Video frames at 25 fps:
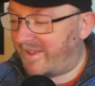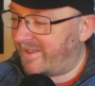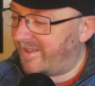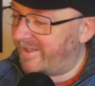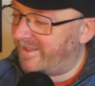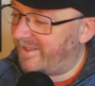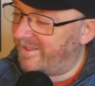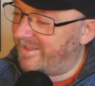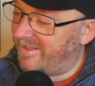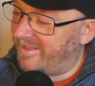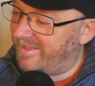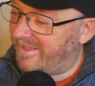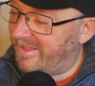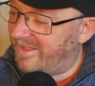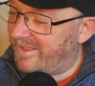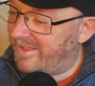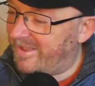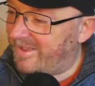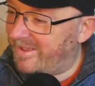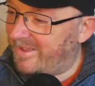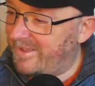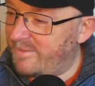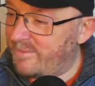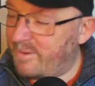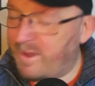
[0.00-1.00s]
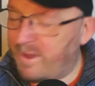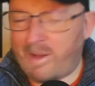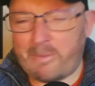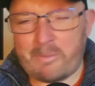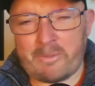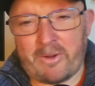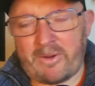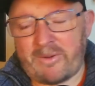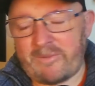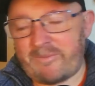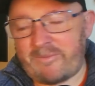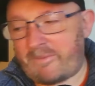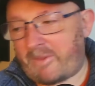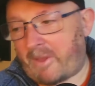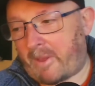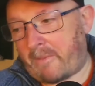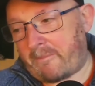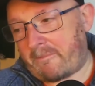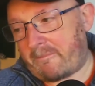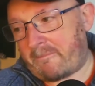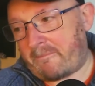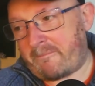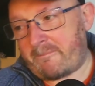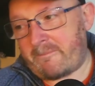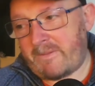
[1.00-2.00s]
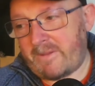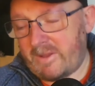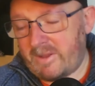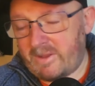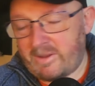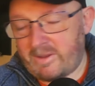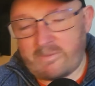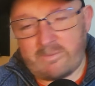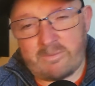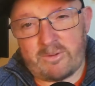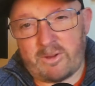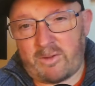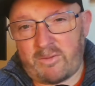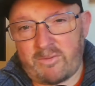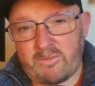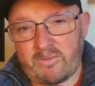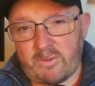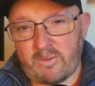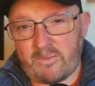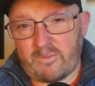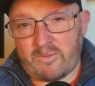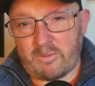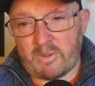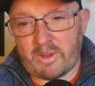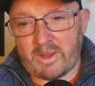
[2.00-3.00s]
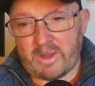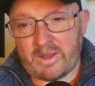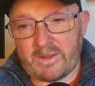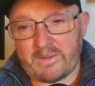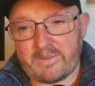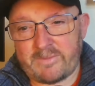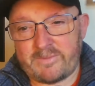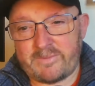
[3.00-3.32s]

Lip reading: I tell you, I'm not, no, not the route for me.